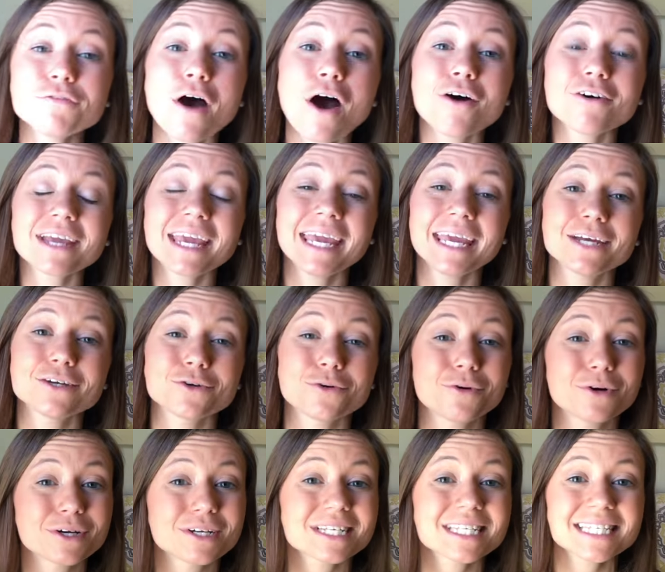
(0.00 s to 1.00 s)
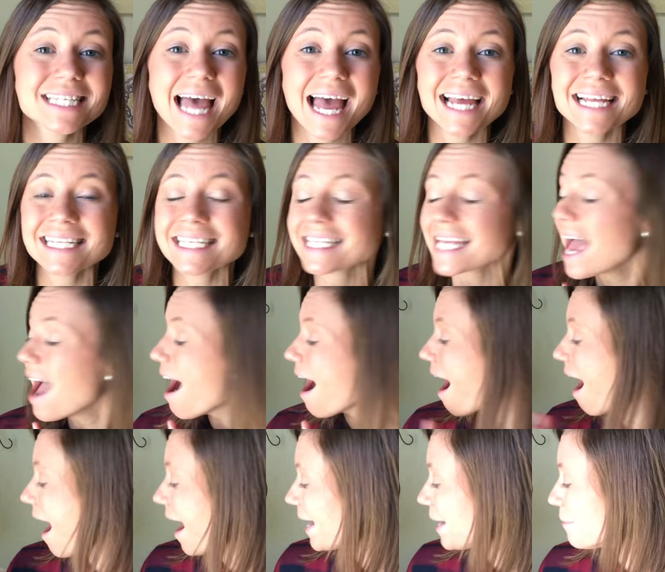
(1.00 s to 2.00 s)
fall candle or scent?
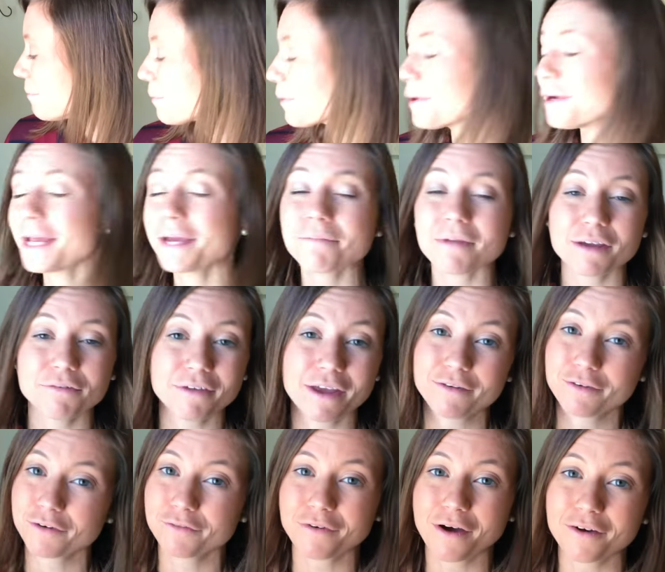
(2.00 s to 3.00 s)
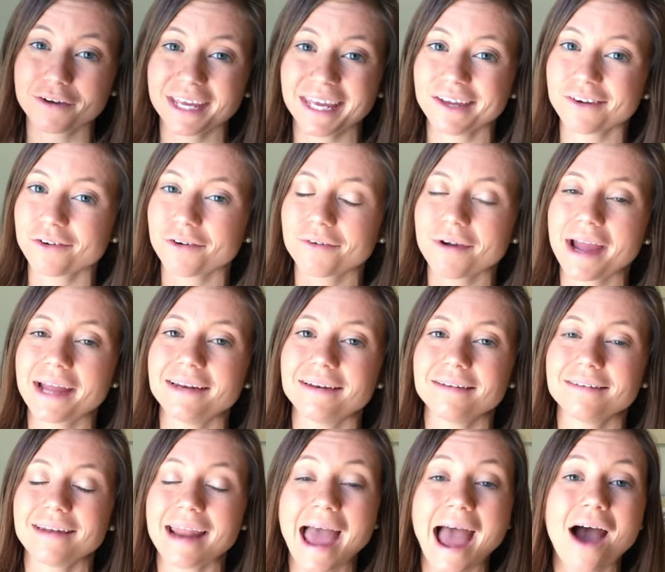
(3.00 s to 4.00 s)
I am burning my favorite fall candle right
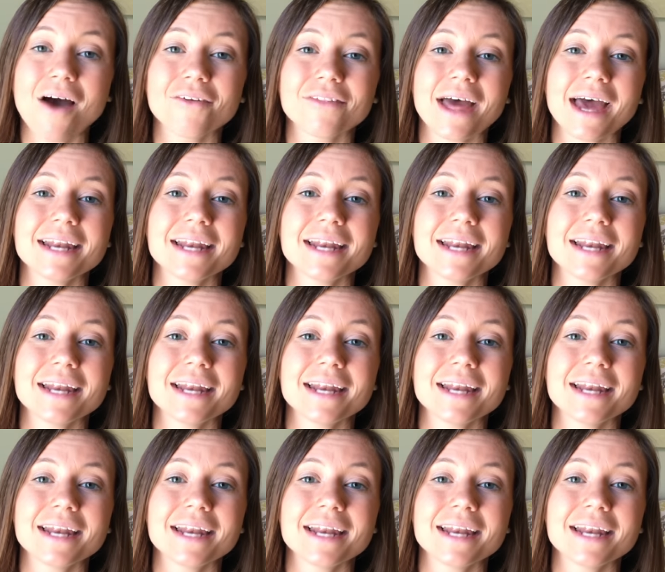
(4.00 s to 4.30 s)
now.